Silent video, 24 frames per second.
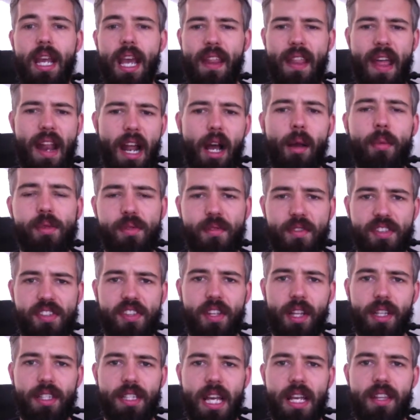And that helps
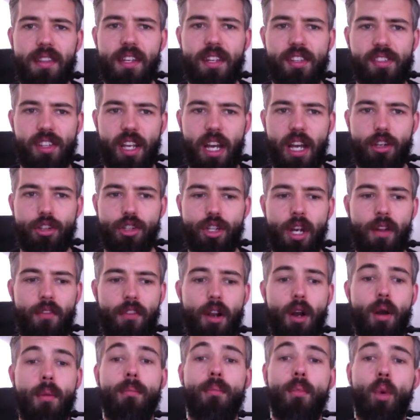facilitate the discussion. If
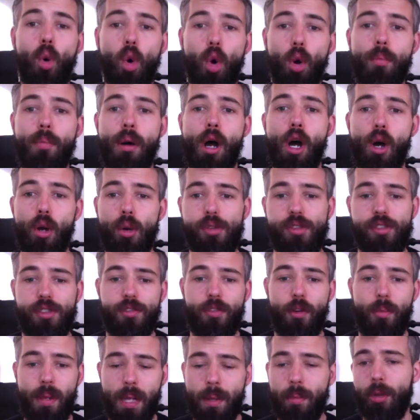there are more posts
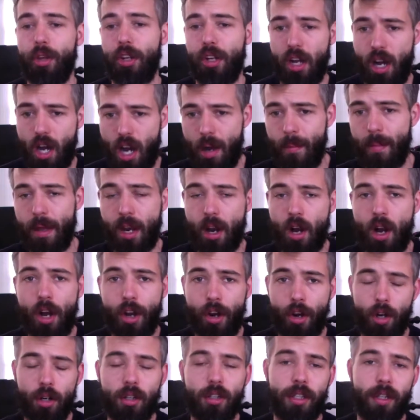for people to comment
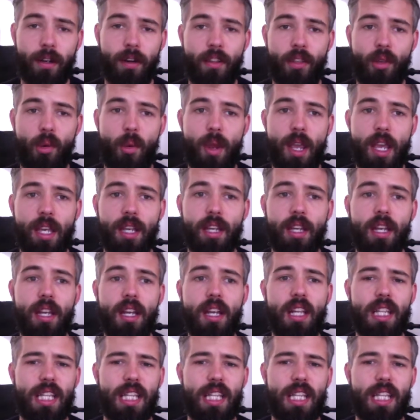on earlier in the week,